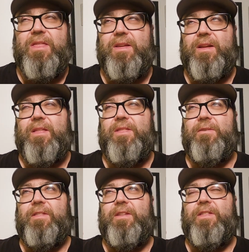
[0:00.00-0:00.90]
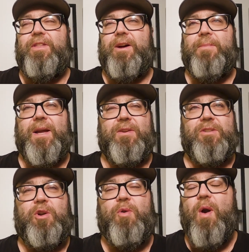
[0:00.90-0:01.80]
The
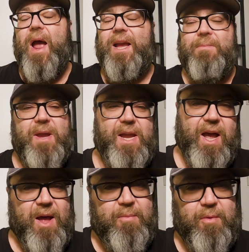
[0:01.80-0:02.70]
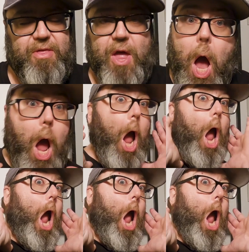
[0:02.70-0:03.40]
thumbnails crack me up with the